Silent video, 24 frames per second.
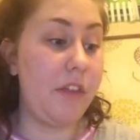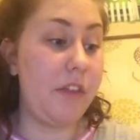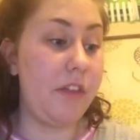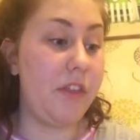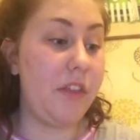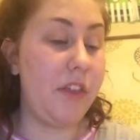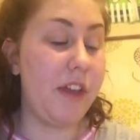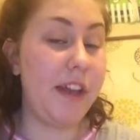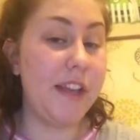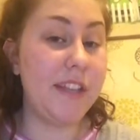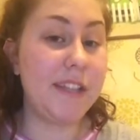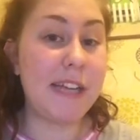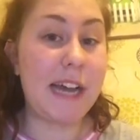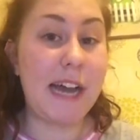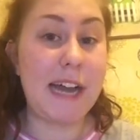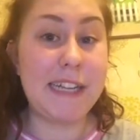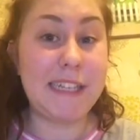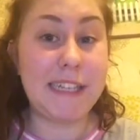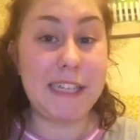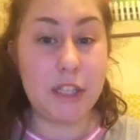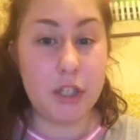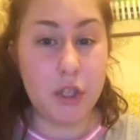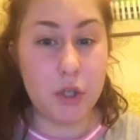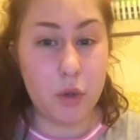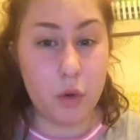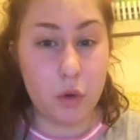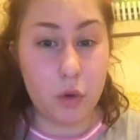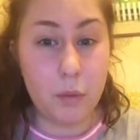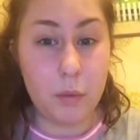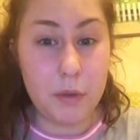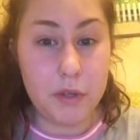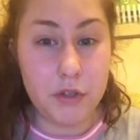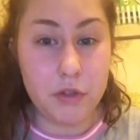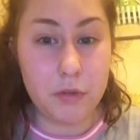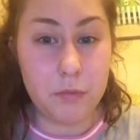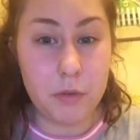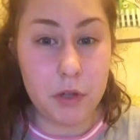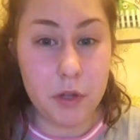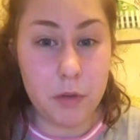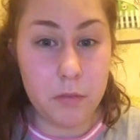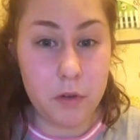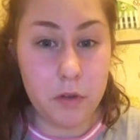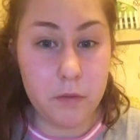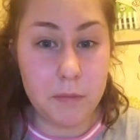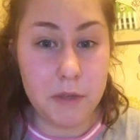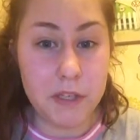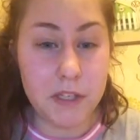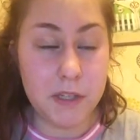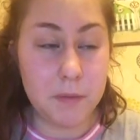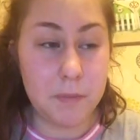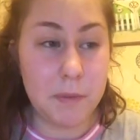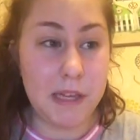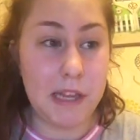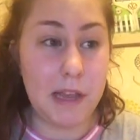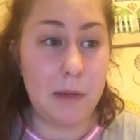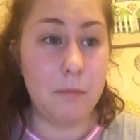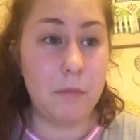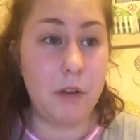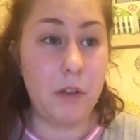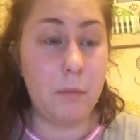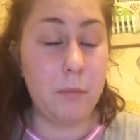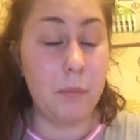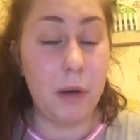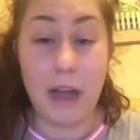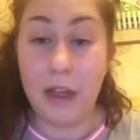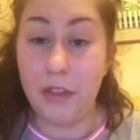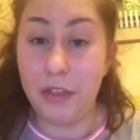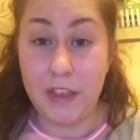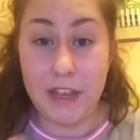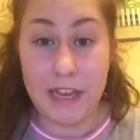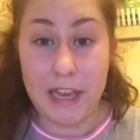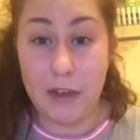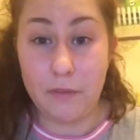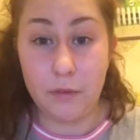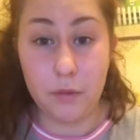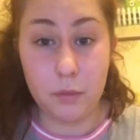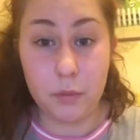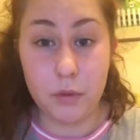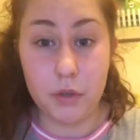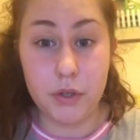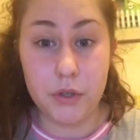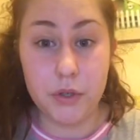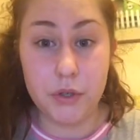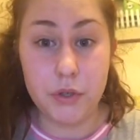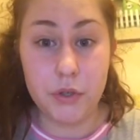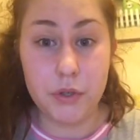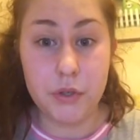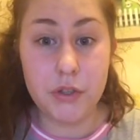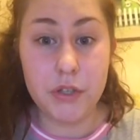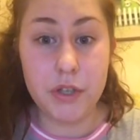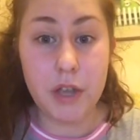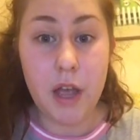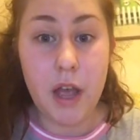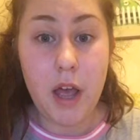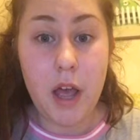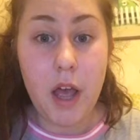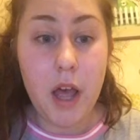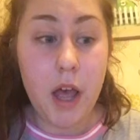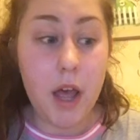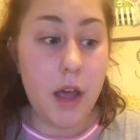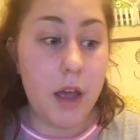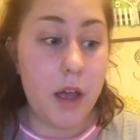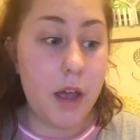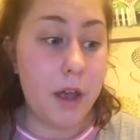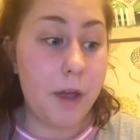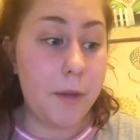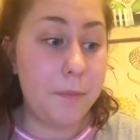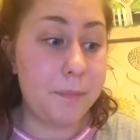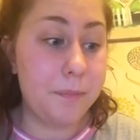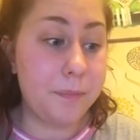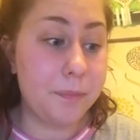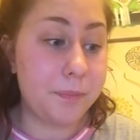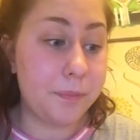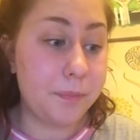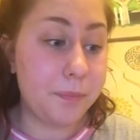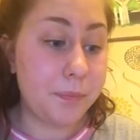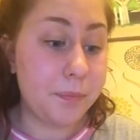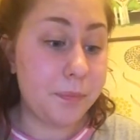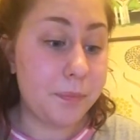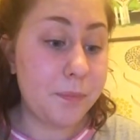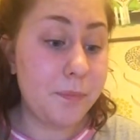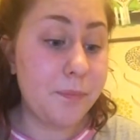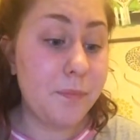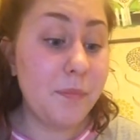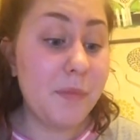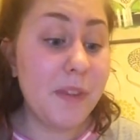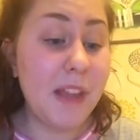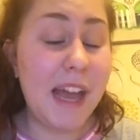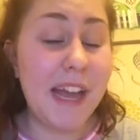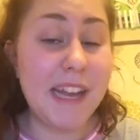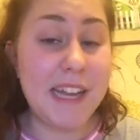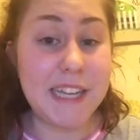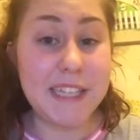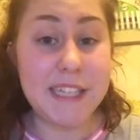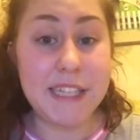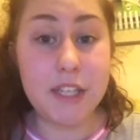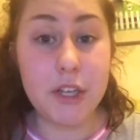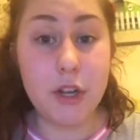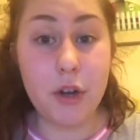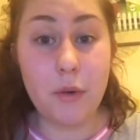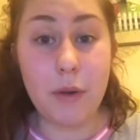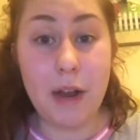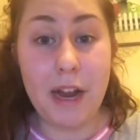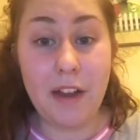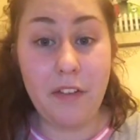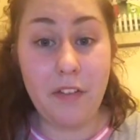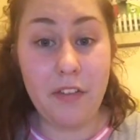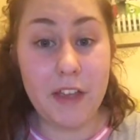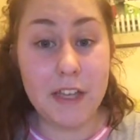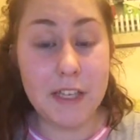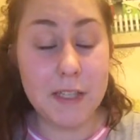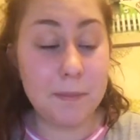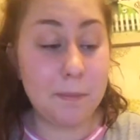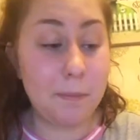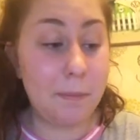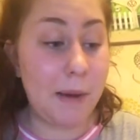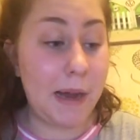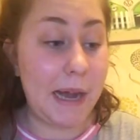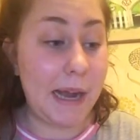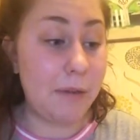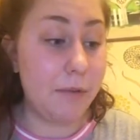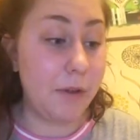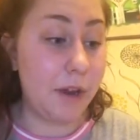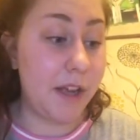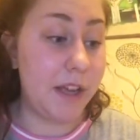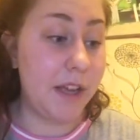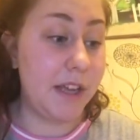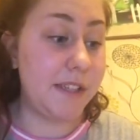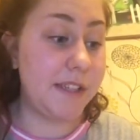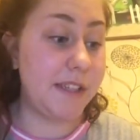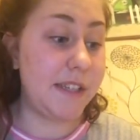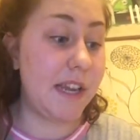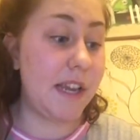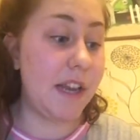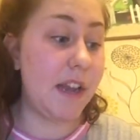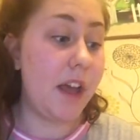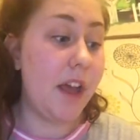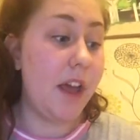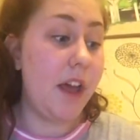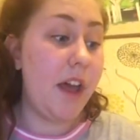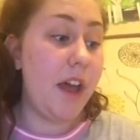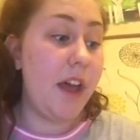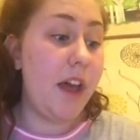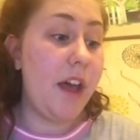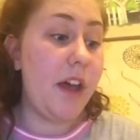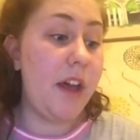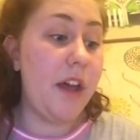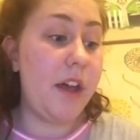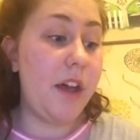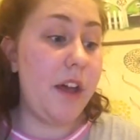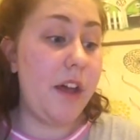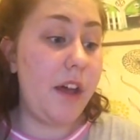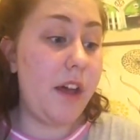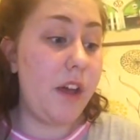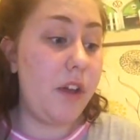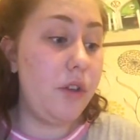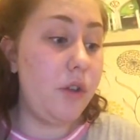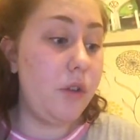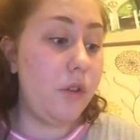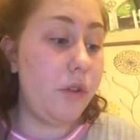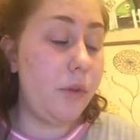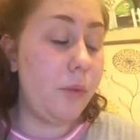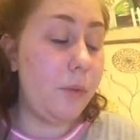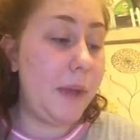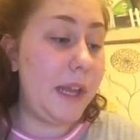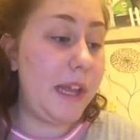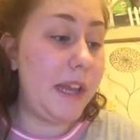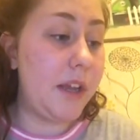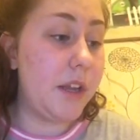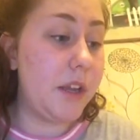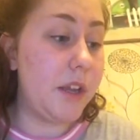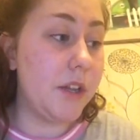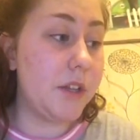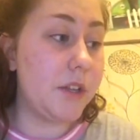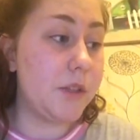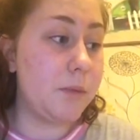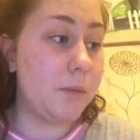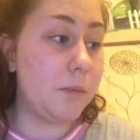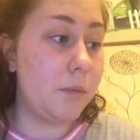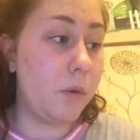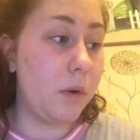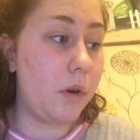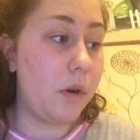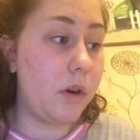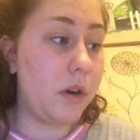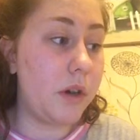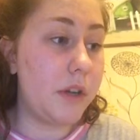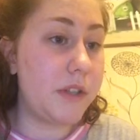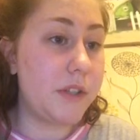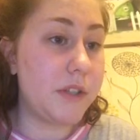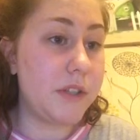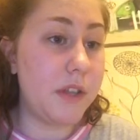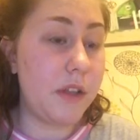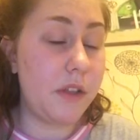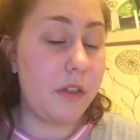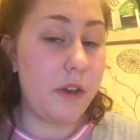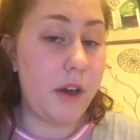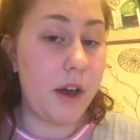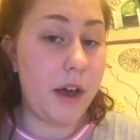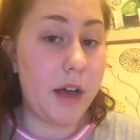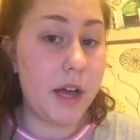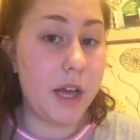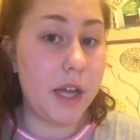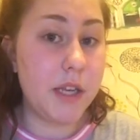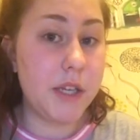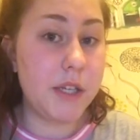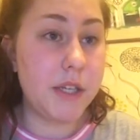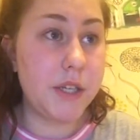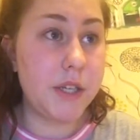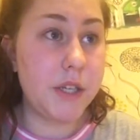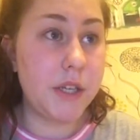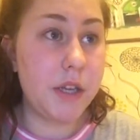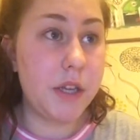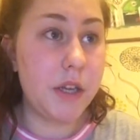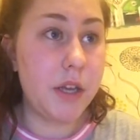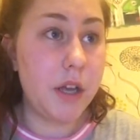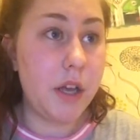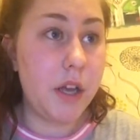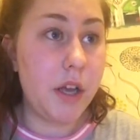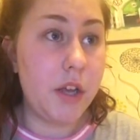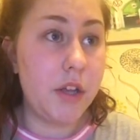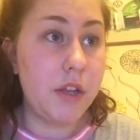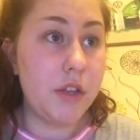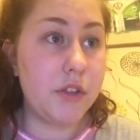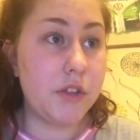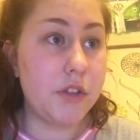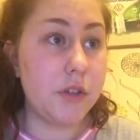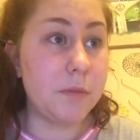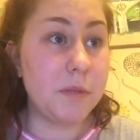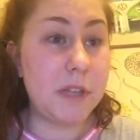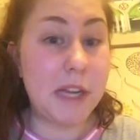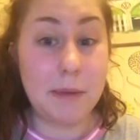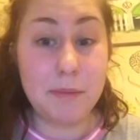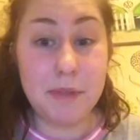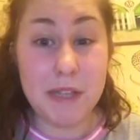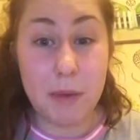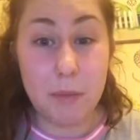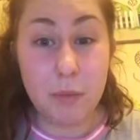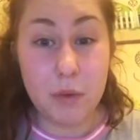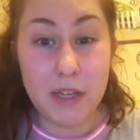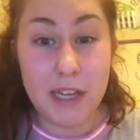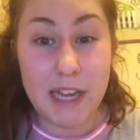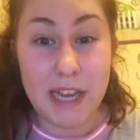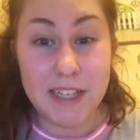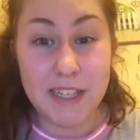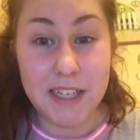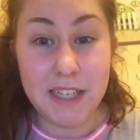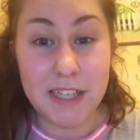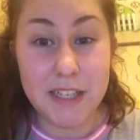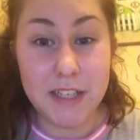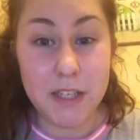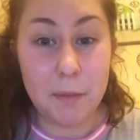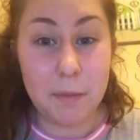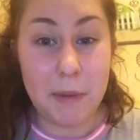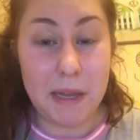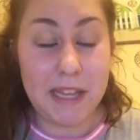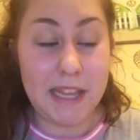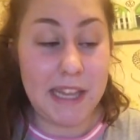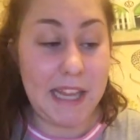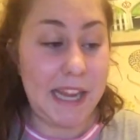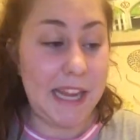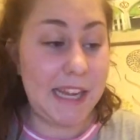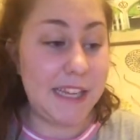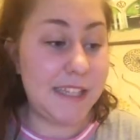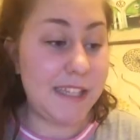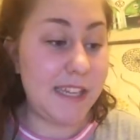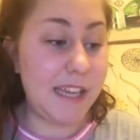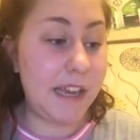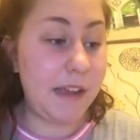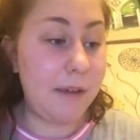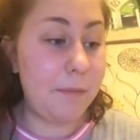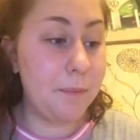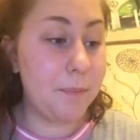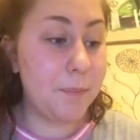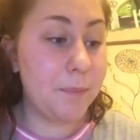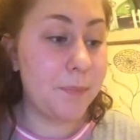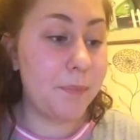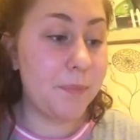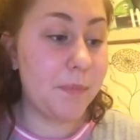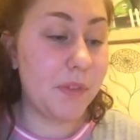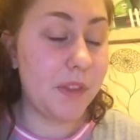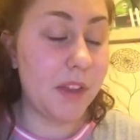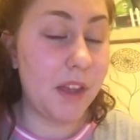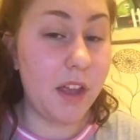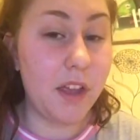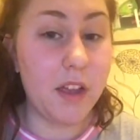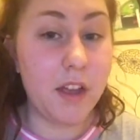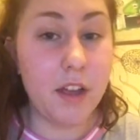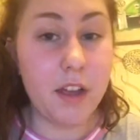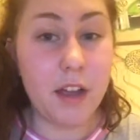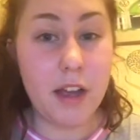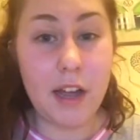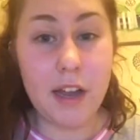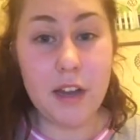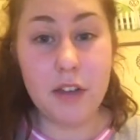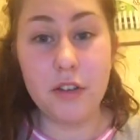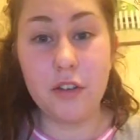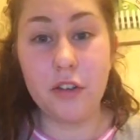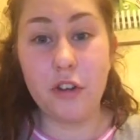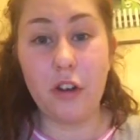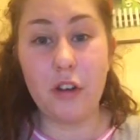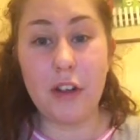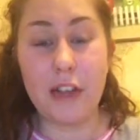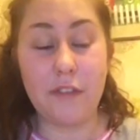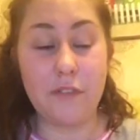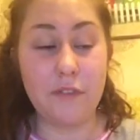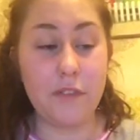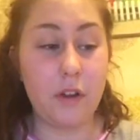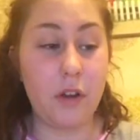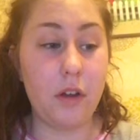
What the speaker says: that I did struggle with some of the movements to begin with, but I think everyone does. And I did correct this by rehearsing. Another weakness was that sometimes I would get a little bit lazy and not give...